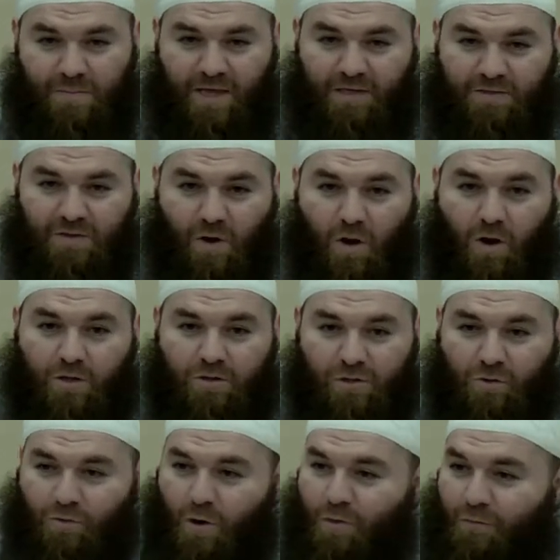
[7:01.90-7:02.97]
makes the hearts
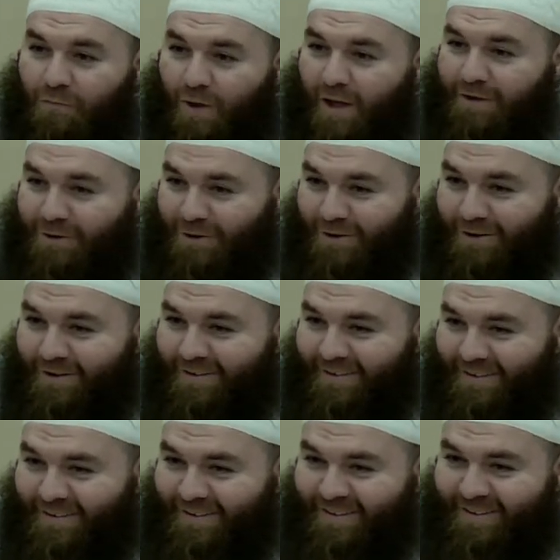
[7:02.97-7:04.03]
grow fonder
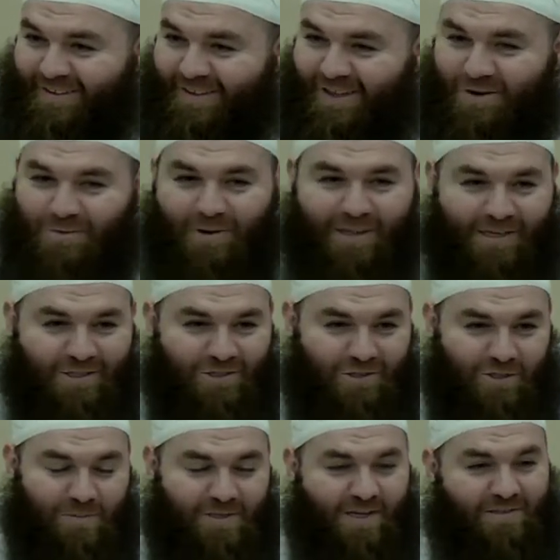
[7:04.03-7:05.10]
in
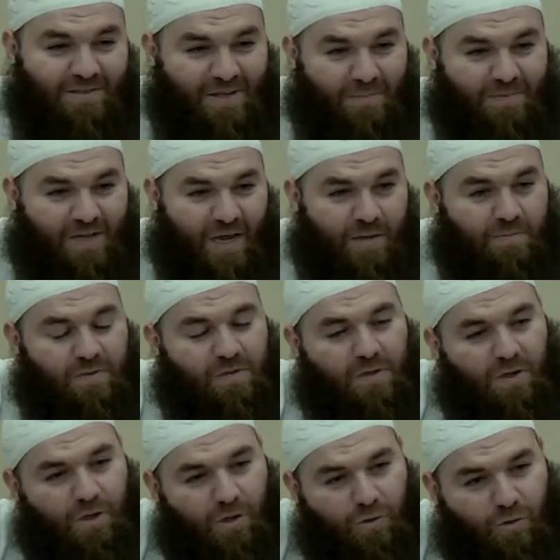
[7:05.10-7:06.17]
relationships. That's sometimes
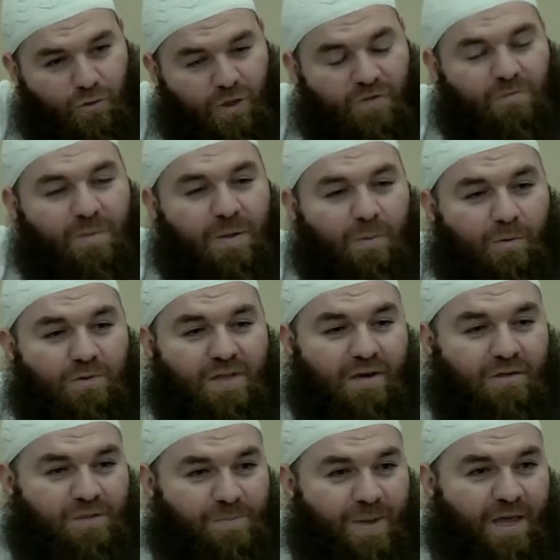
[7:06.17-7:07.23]
you give people
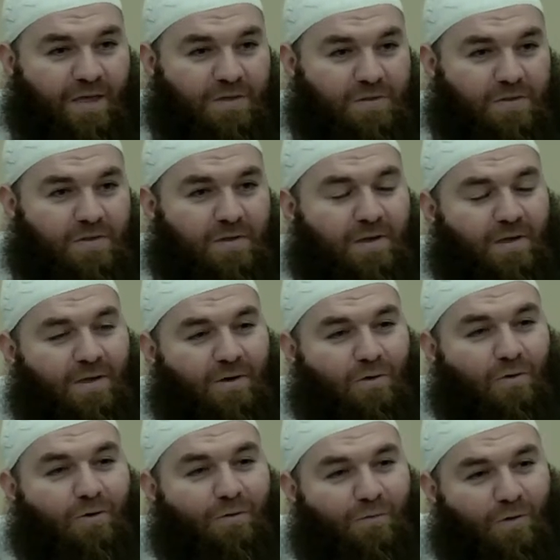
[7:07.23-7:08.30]
their space in
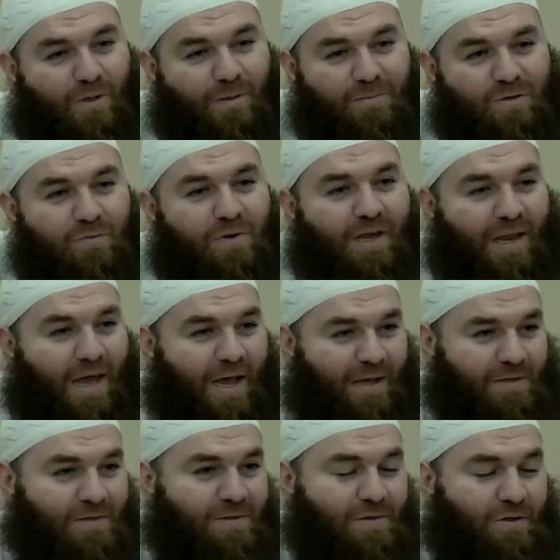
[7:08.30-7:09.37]
order for them to
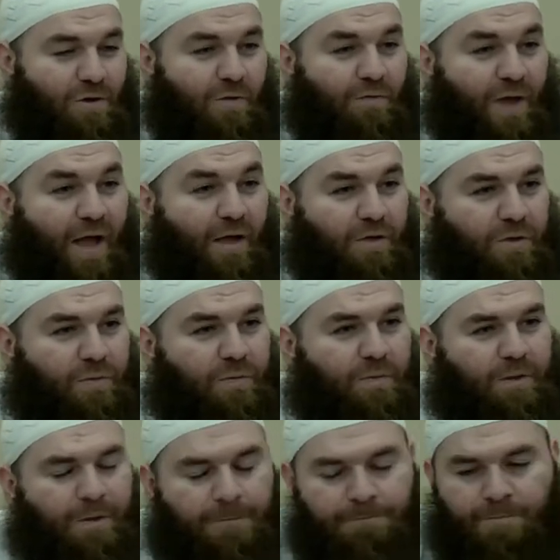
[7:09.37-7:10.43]
realize your value.
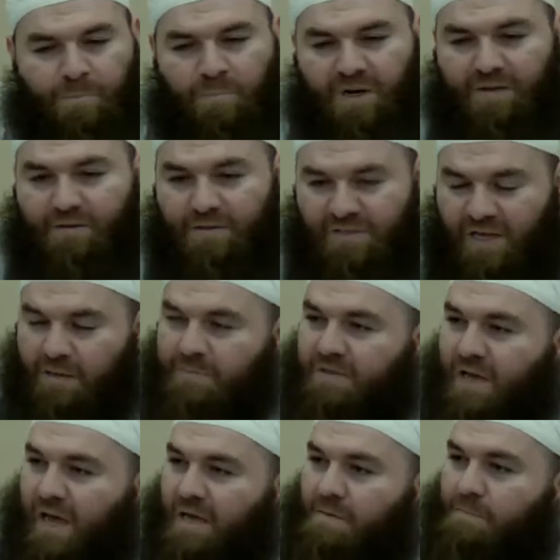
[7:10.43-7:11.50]
But at the same
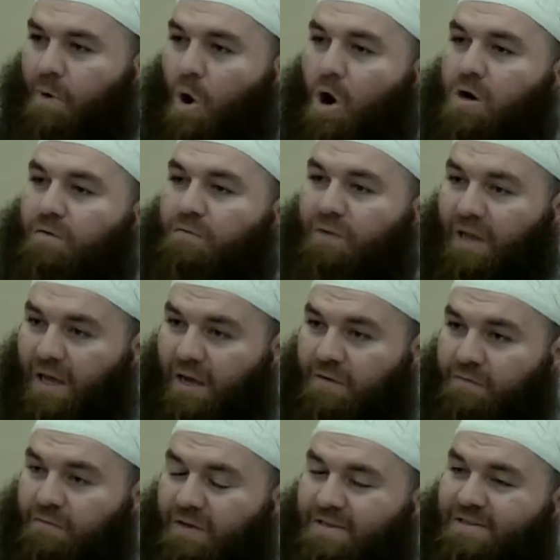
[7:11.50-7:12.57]
time, part of
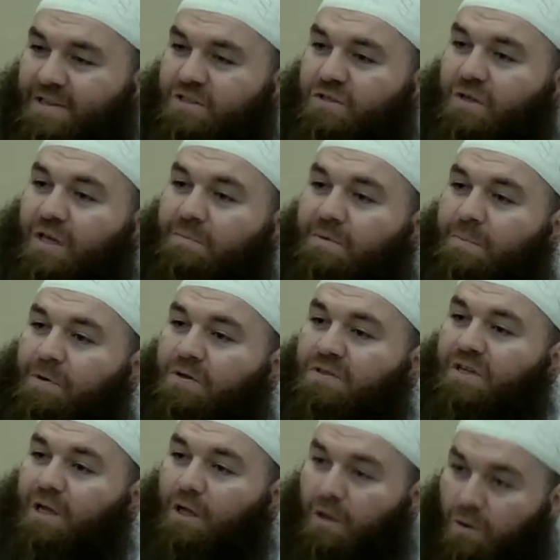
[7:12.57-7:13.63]
love is that you keep the
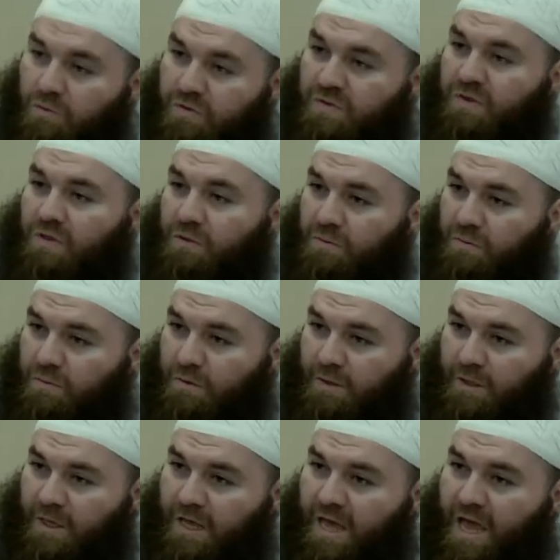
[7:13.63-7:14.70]
person close to you
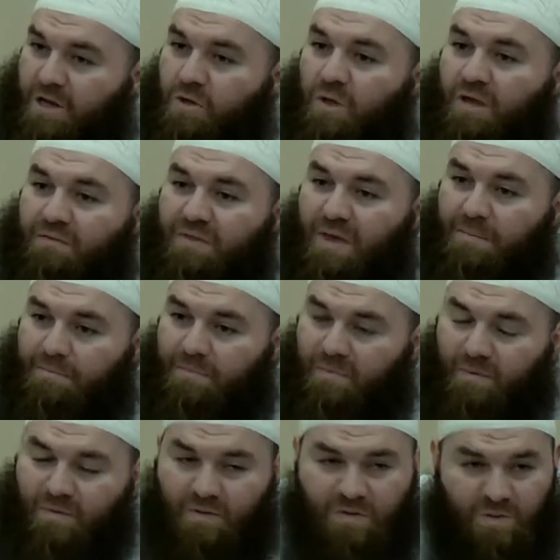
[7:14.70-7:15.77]
and you give them
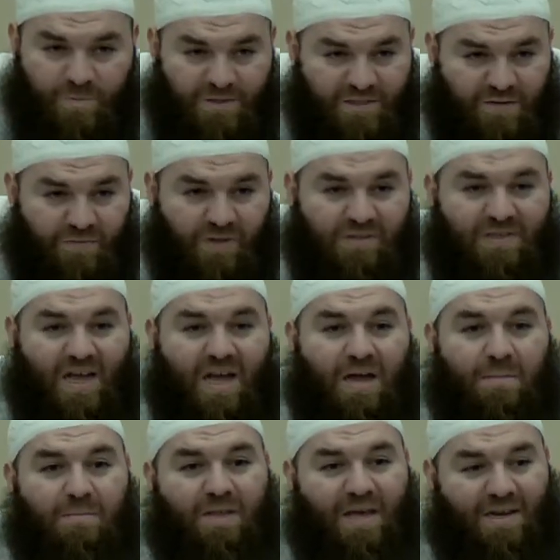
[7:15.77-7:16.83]
specific
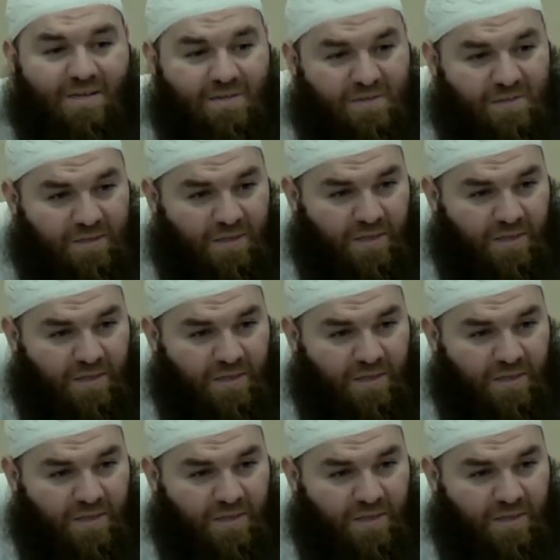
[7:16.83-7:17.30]
time that is